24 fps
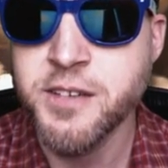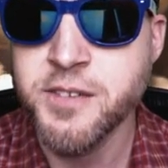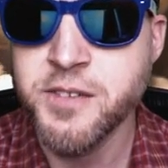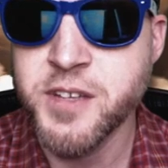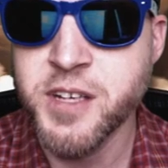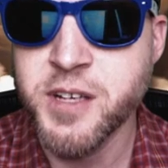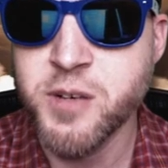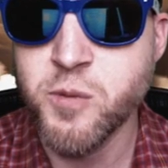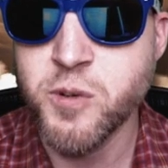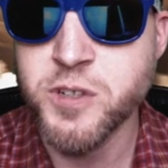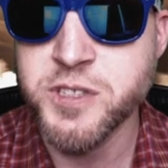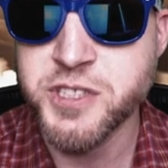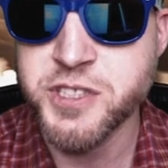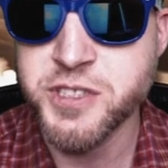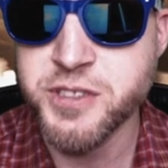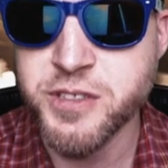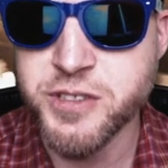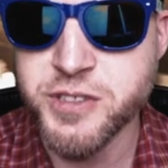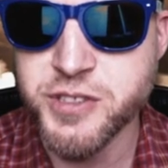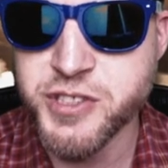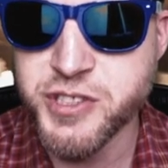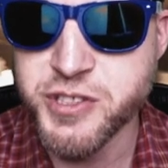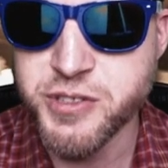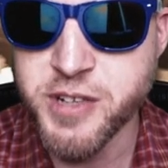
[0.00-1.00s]
Then once you
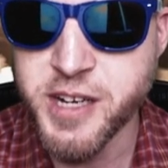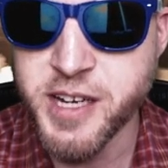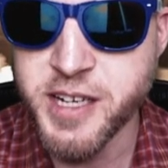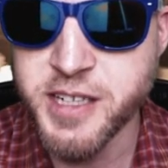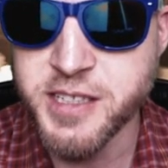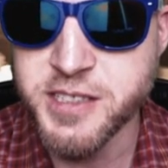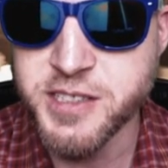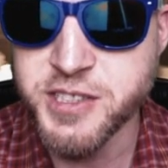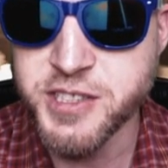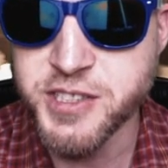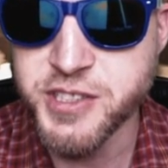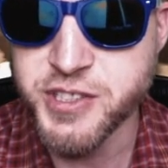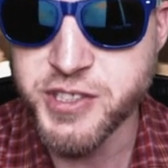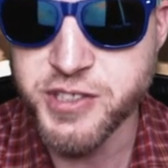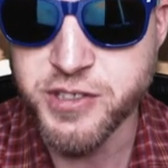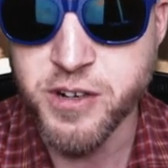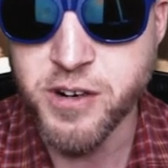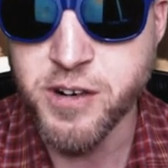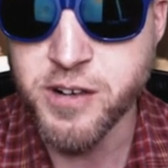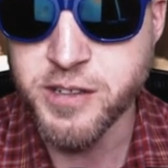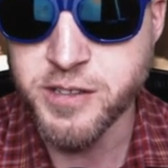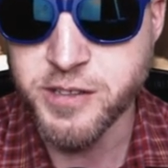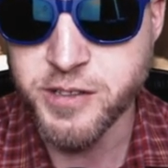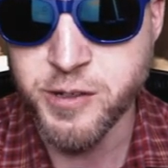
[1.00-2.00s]
know your strategy,
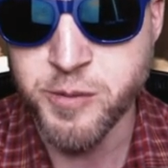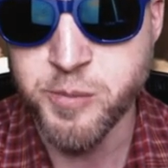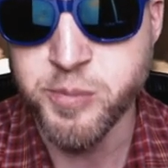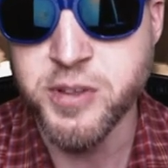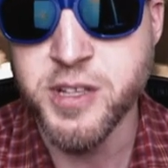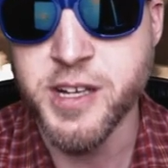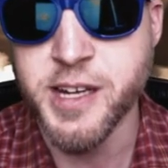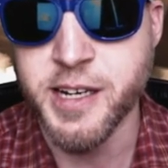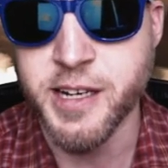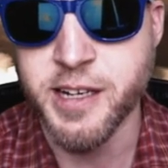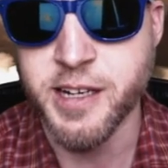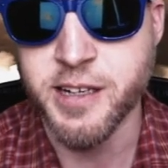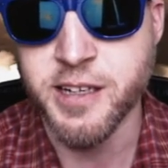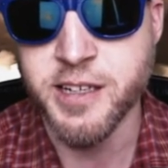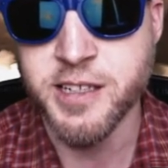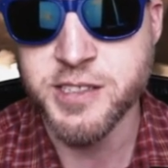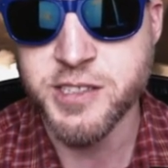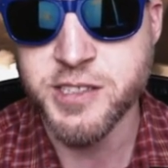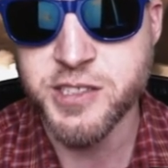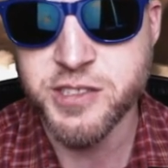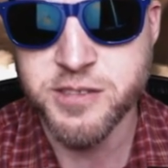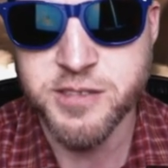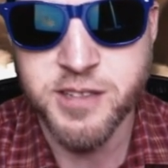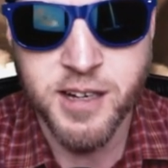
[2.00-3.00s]
start your planning.
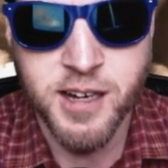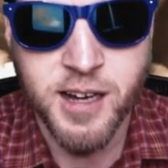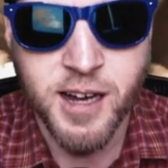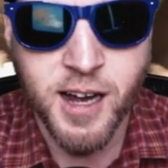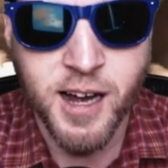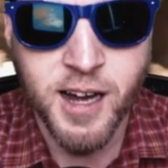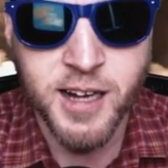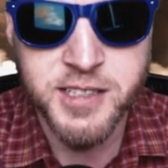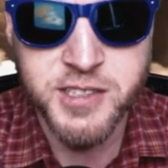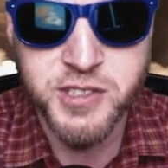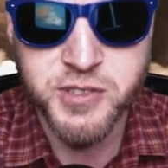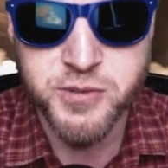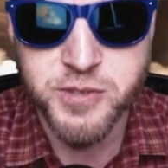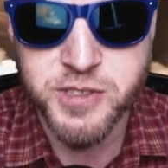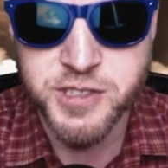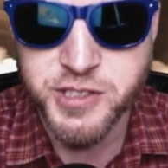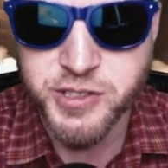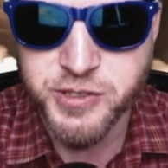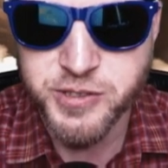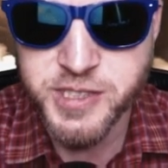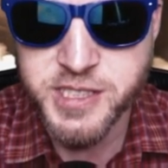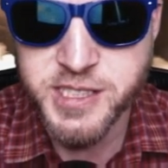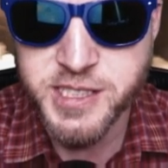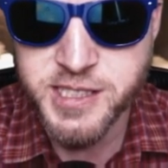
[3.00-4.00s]
And I sort
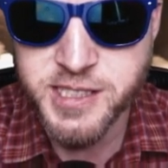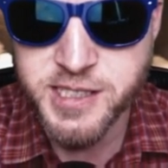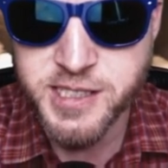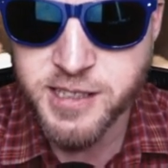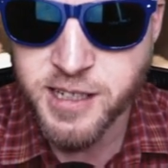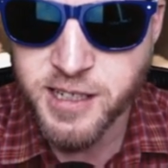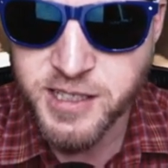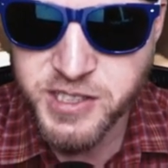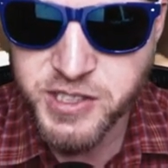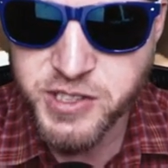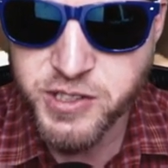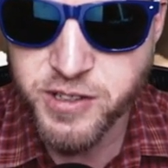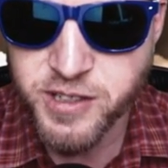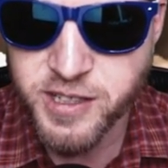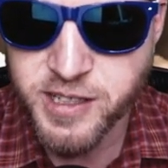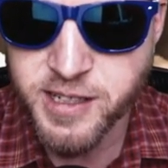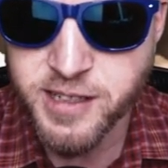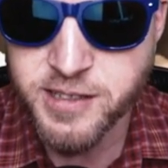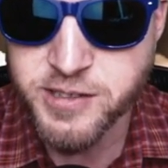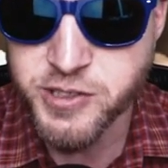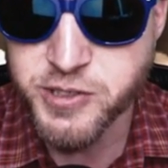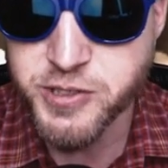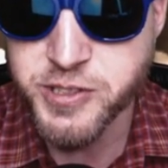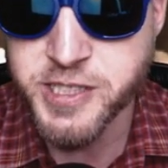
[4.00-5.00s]
of I started
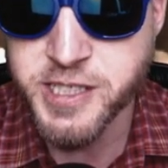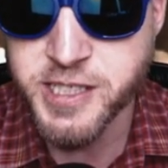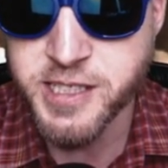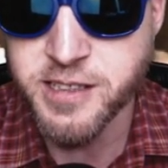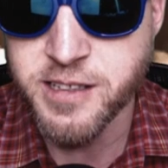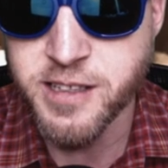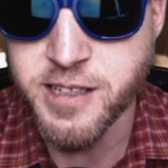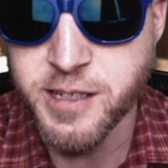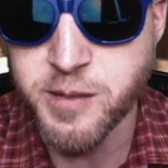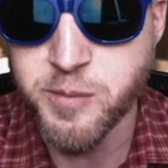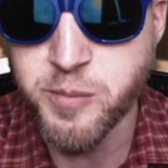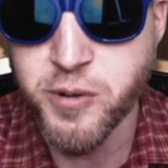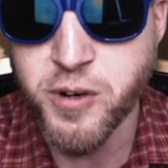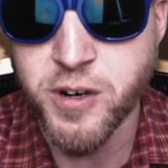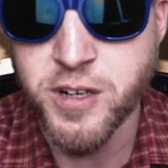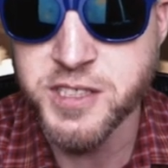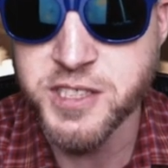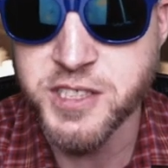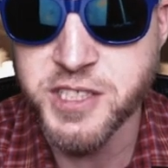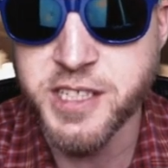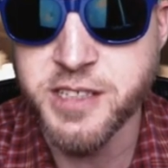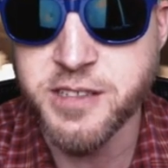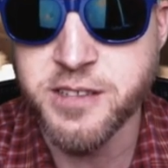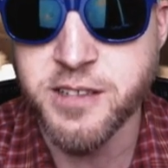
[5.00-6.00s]
out treating it like a
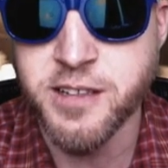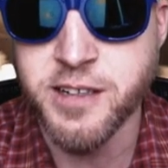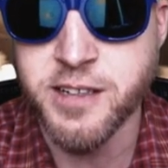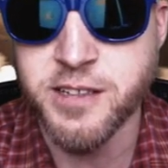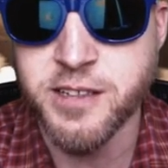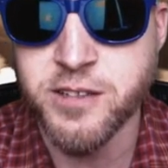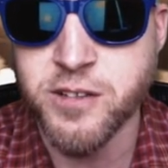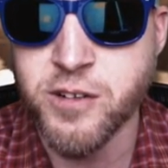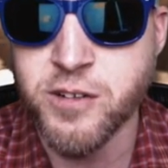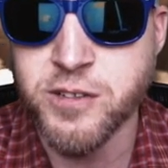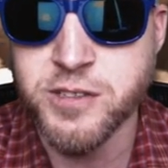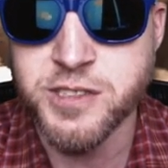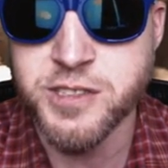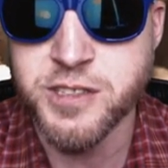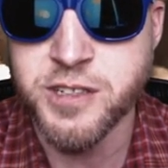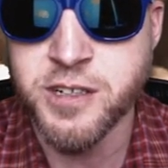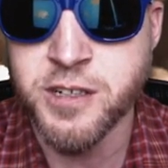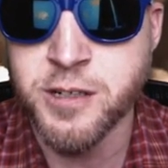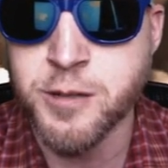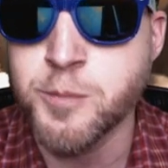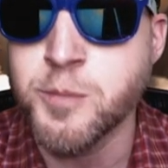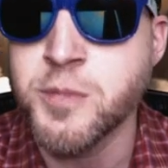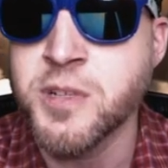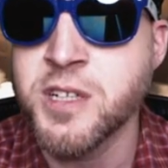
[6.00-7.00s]
project, like a
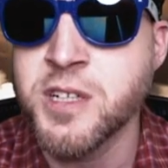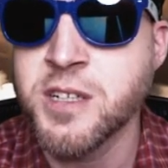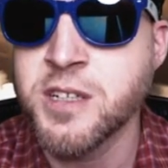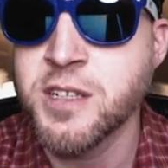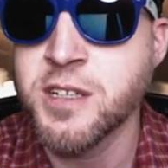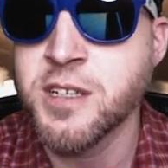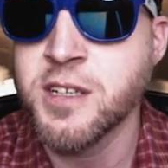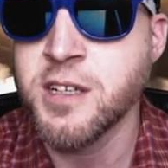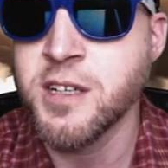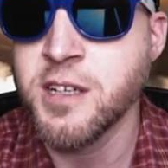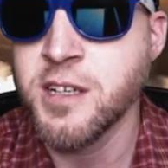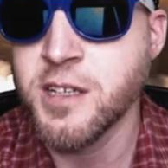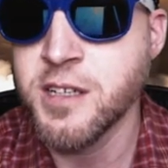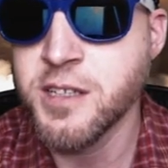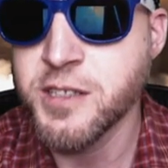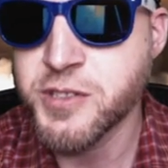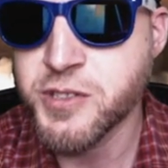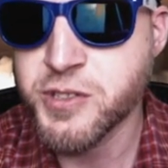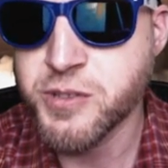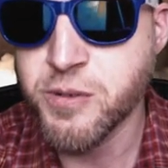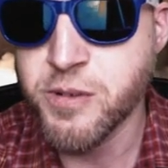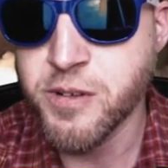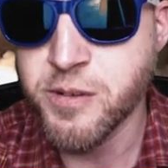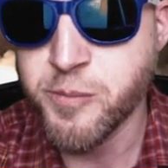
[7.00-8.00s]
long-term
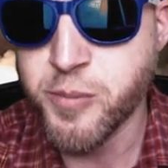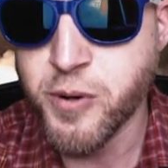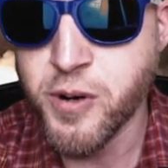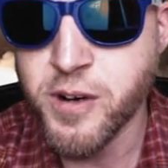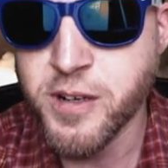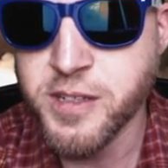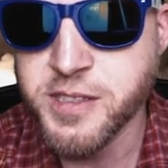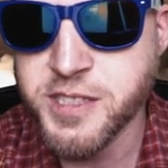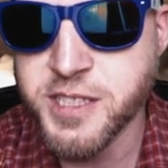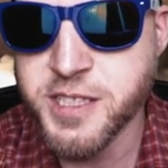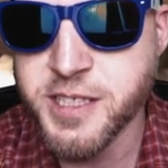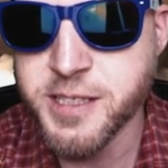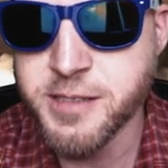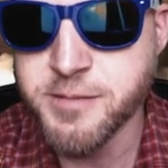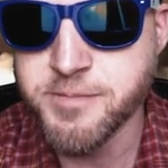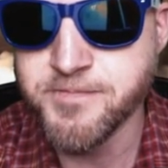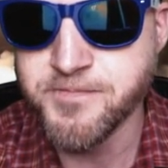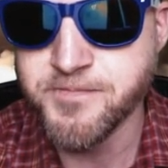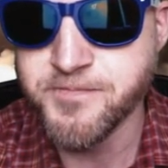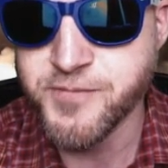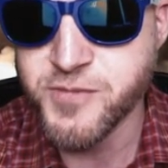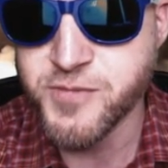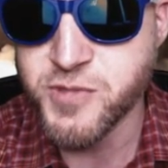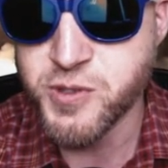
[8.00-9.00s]
sort of project,
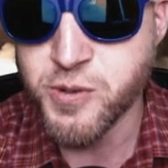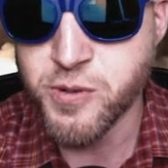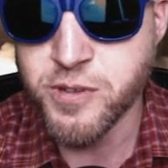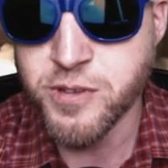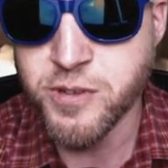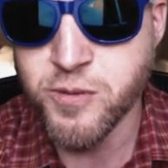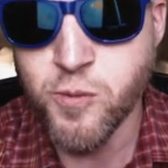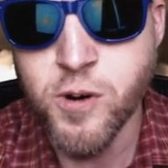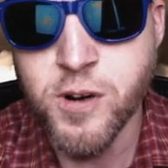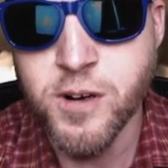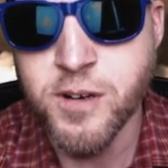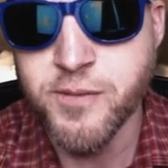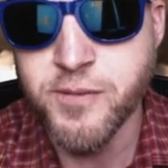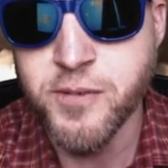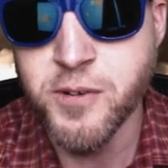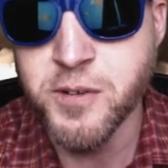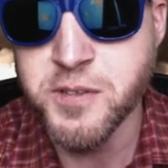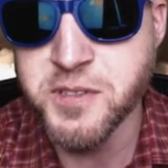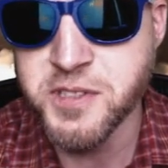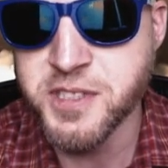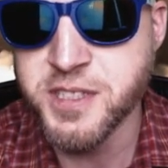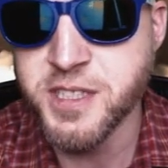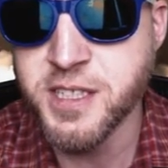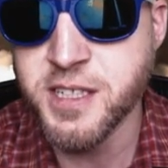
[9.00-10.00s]
sort of the
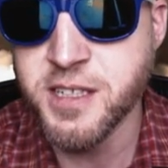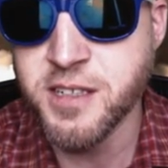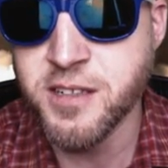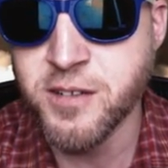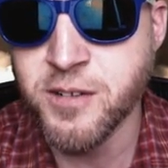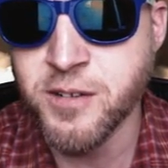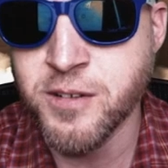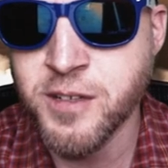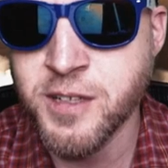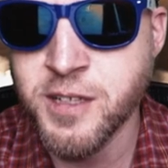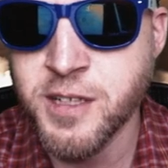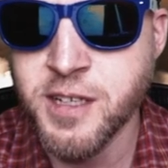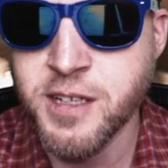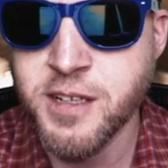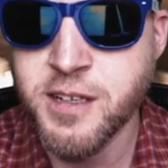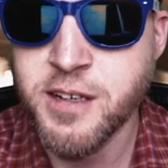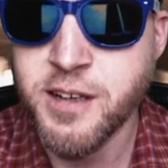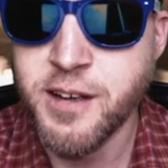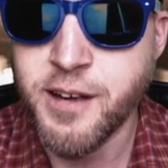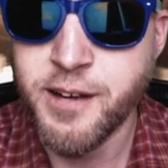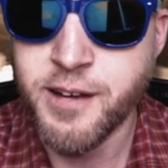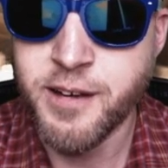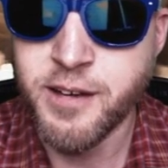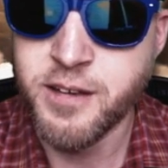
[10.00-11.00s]
waterfall style.
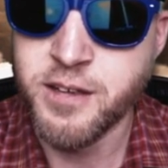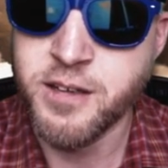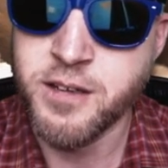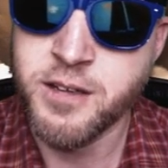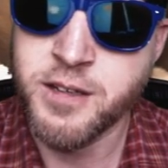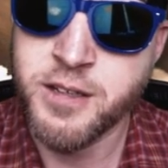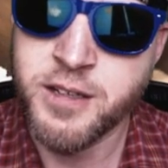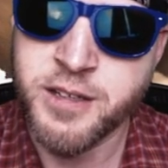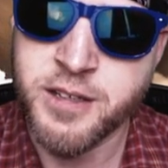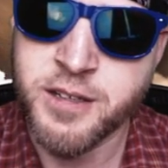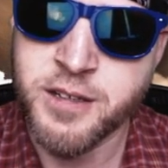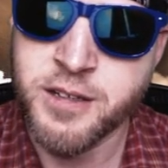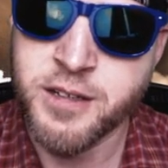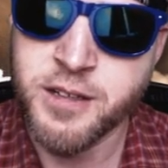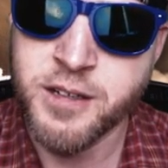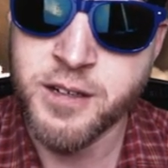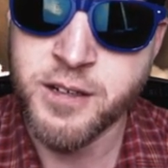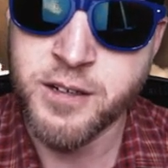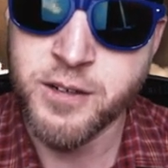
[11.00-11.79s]
And,